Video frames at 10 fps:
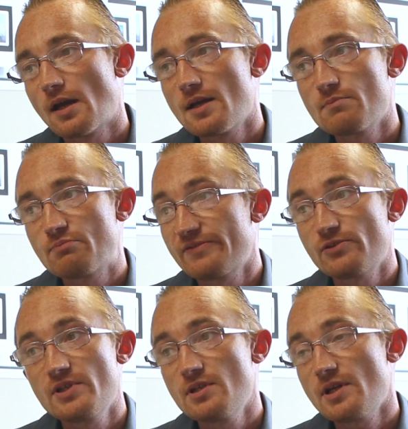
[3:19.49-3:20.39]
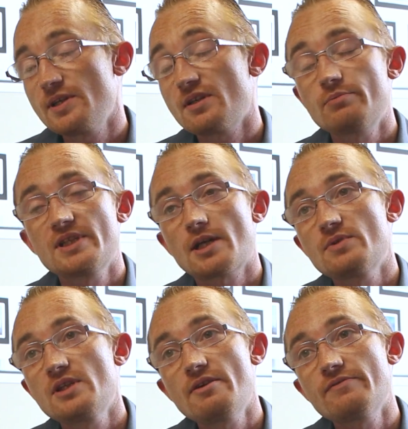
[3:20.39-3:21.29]
And before you know it, I've been
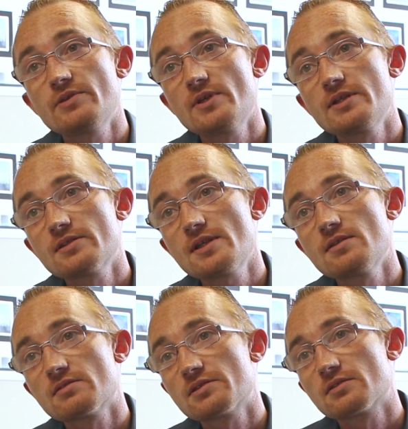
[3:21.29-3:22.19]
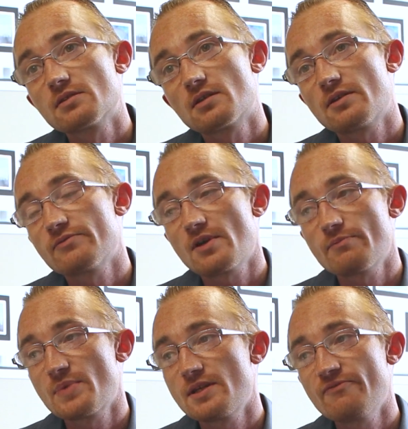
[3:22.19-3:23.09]
coming here every week since.
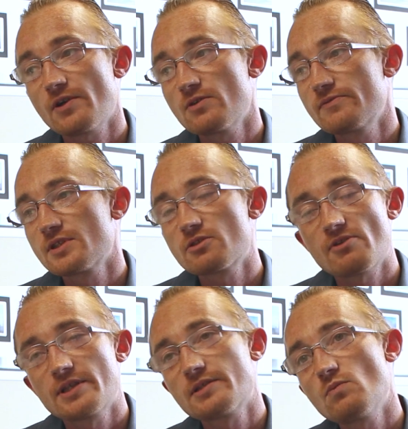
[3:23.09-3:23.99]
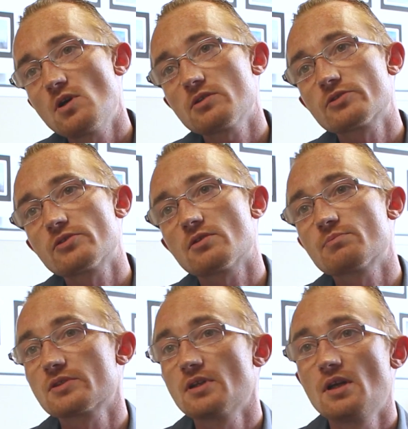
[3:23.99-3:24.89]
I've been involved in creating
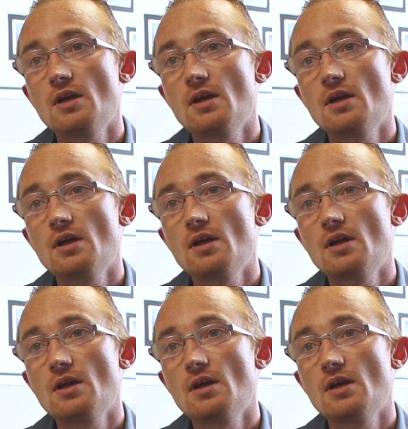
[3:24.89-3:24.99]
workshops.